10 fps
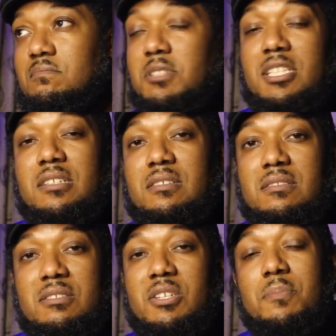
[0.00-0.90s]

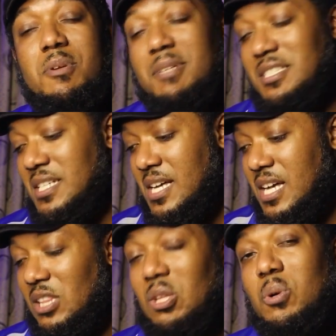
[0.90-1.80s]
pretty much
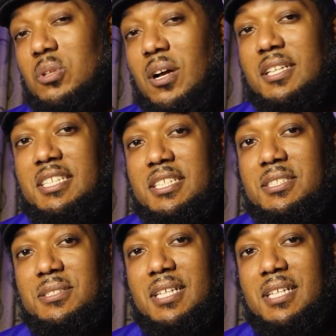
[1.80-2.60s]
local architecture